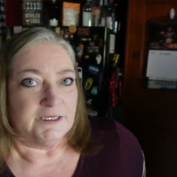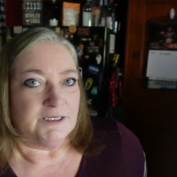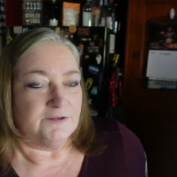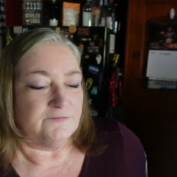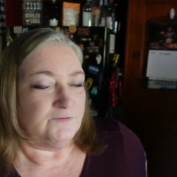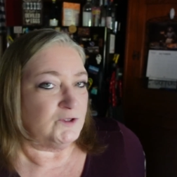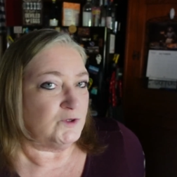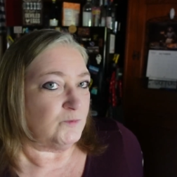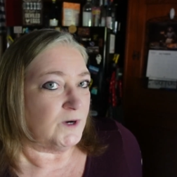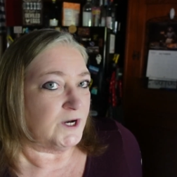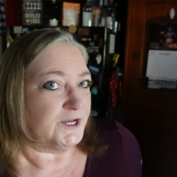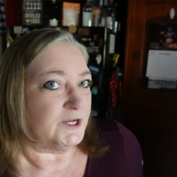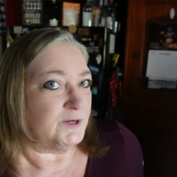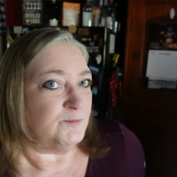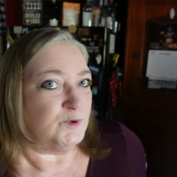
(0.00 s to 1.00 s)
If you
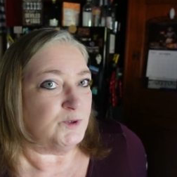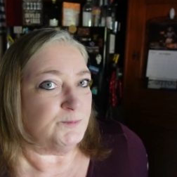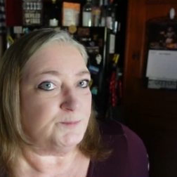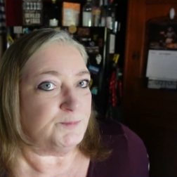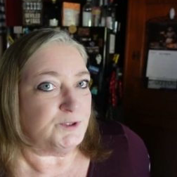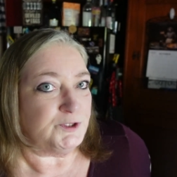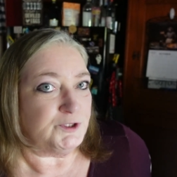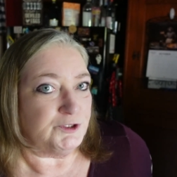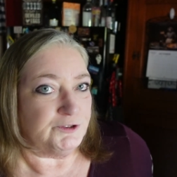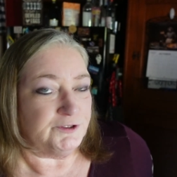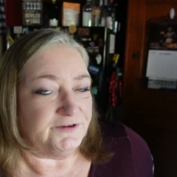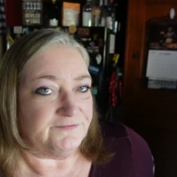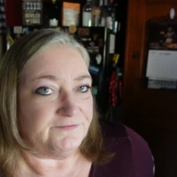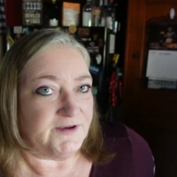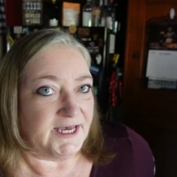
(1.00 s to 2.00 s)
want a more
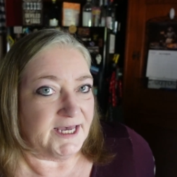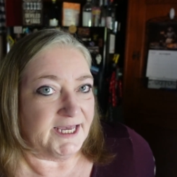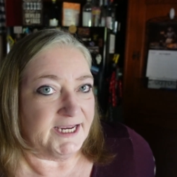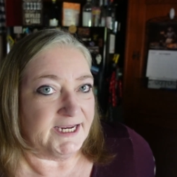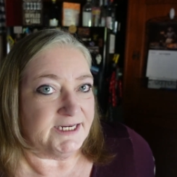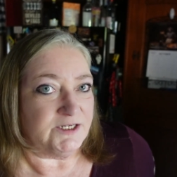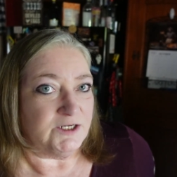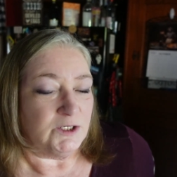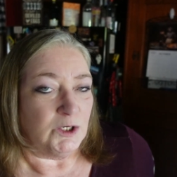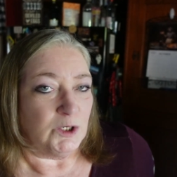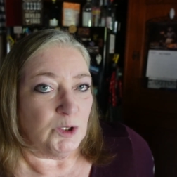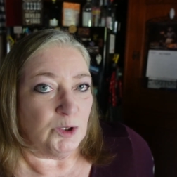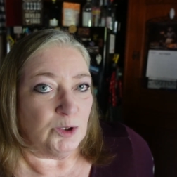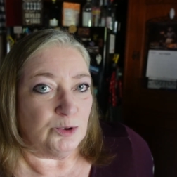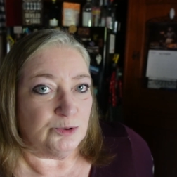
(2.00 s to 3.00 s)
purified,
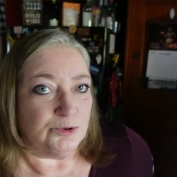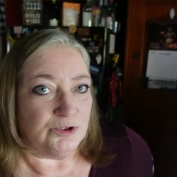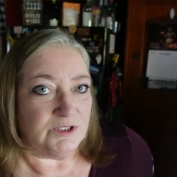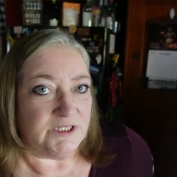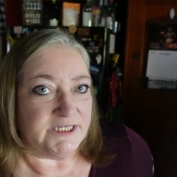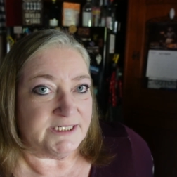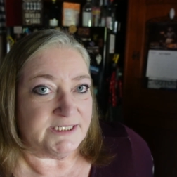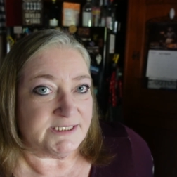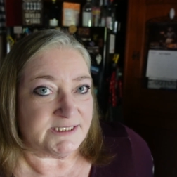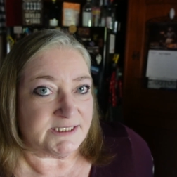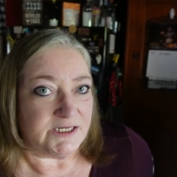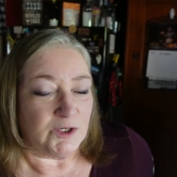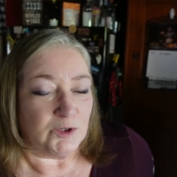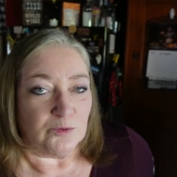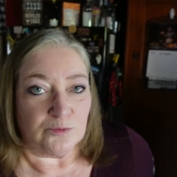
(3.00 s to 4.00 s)

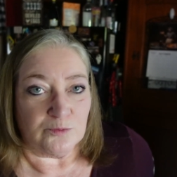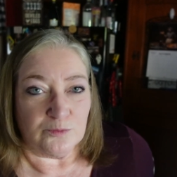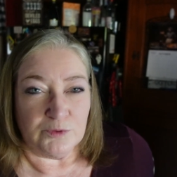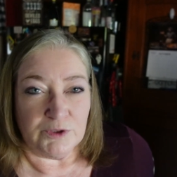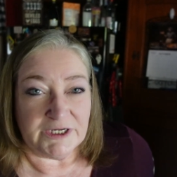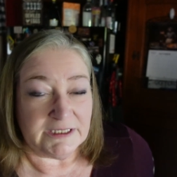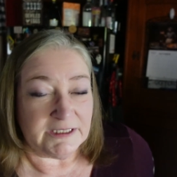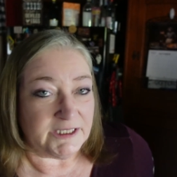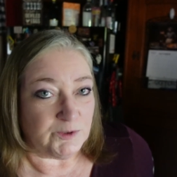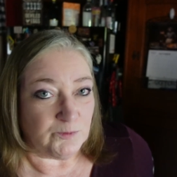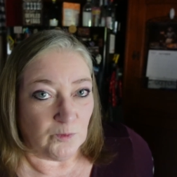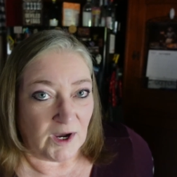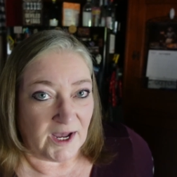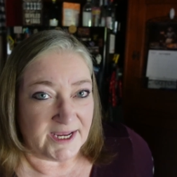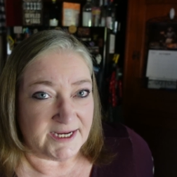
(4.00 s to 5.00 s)
odorless, really
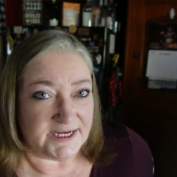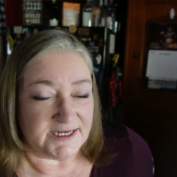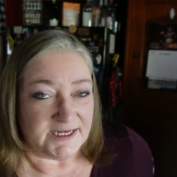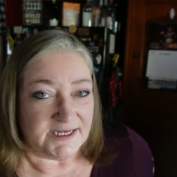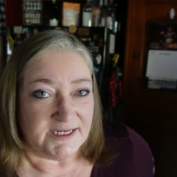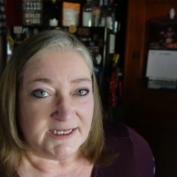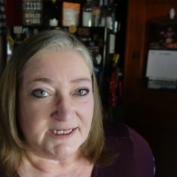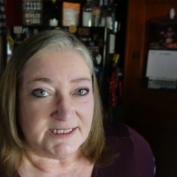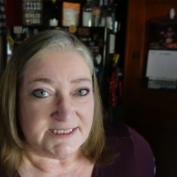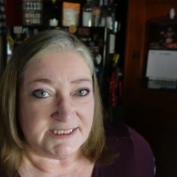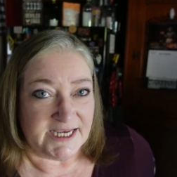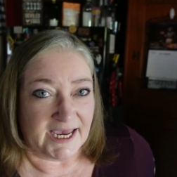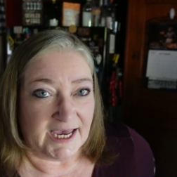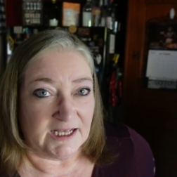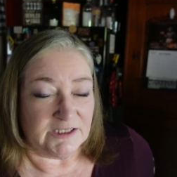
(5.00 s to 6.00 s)
white
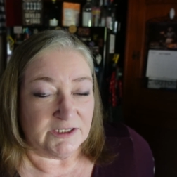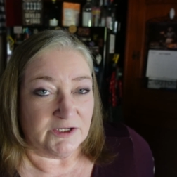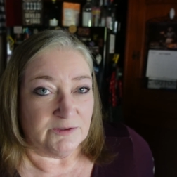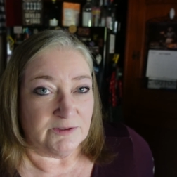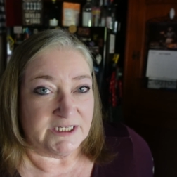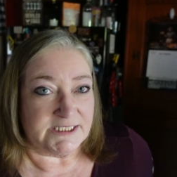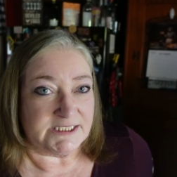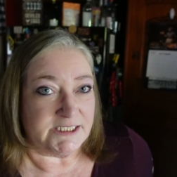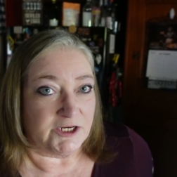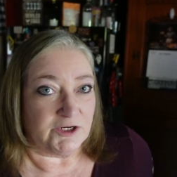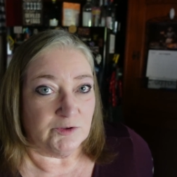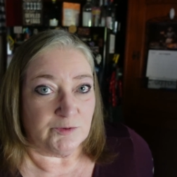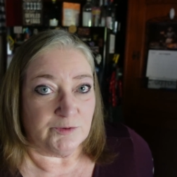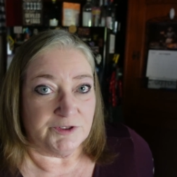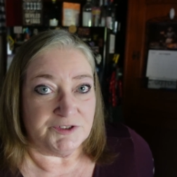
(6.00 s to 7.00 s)
tallow, let's say
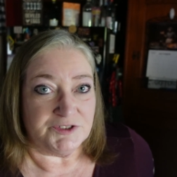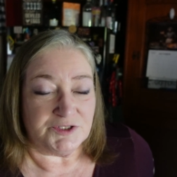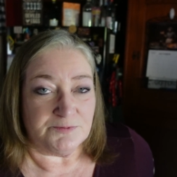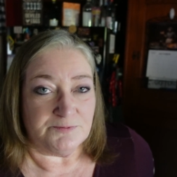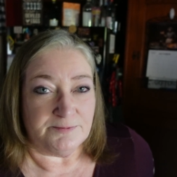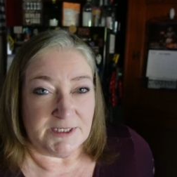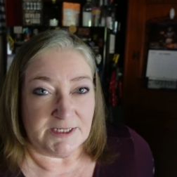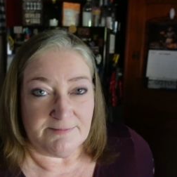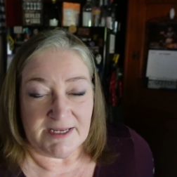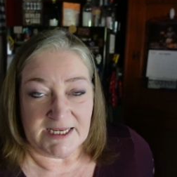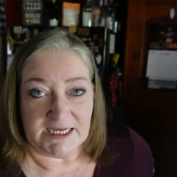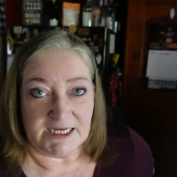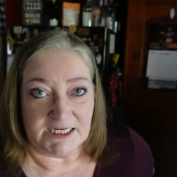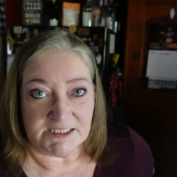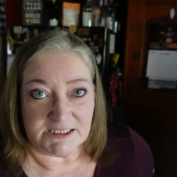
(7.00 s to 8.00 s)
you're going to be
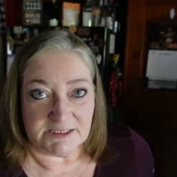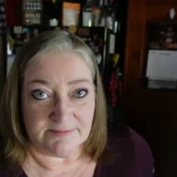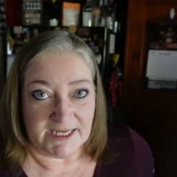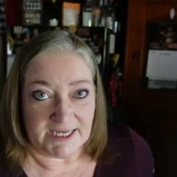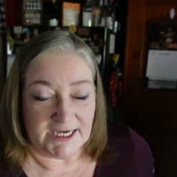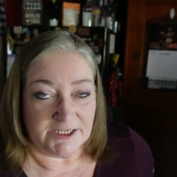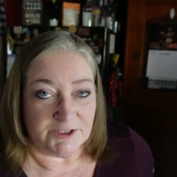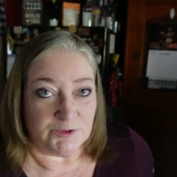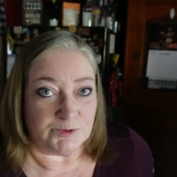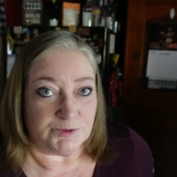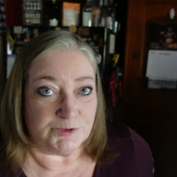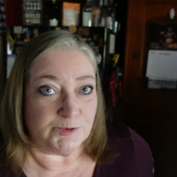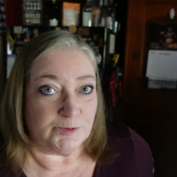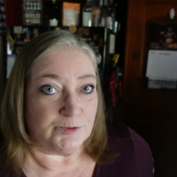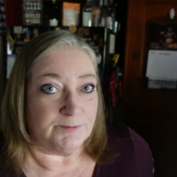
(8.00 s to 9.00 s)
making some
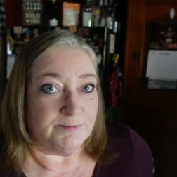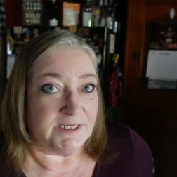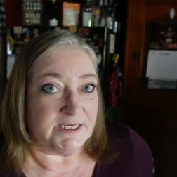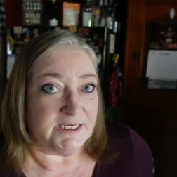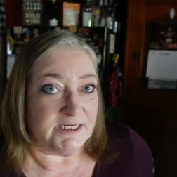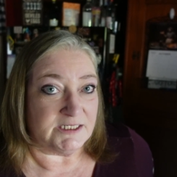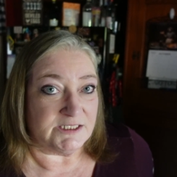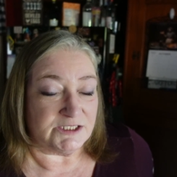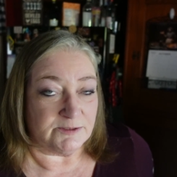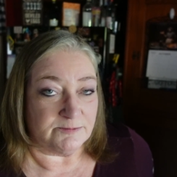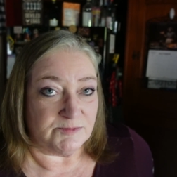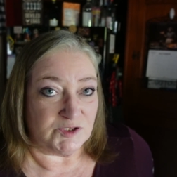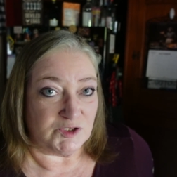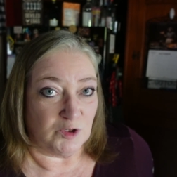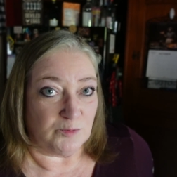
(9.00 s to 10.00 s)
candles or making
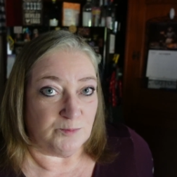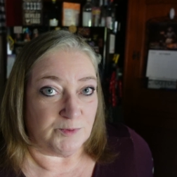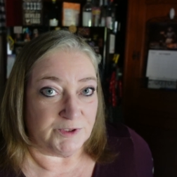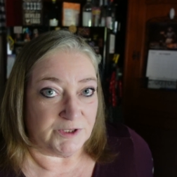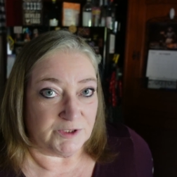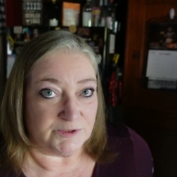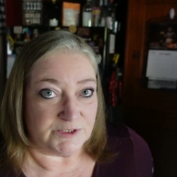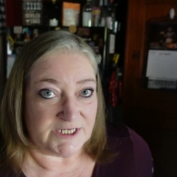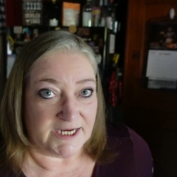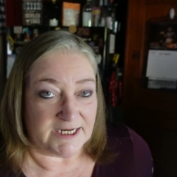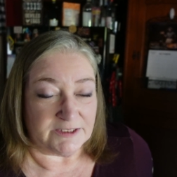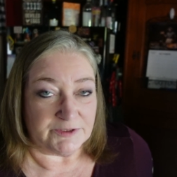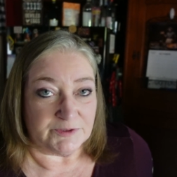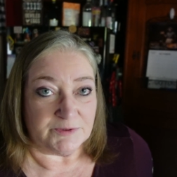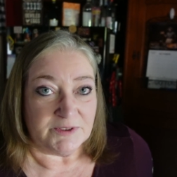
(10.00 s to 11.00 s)
some soap with your
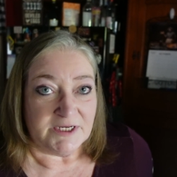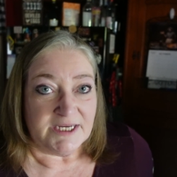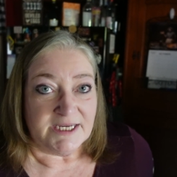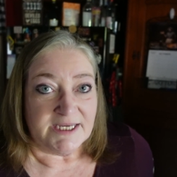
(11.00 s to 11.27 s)
tallow,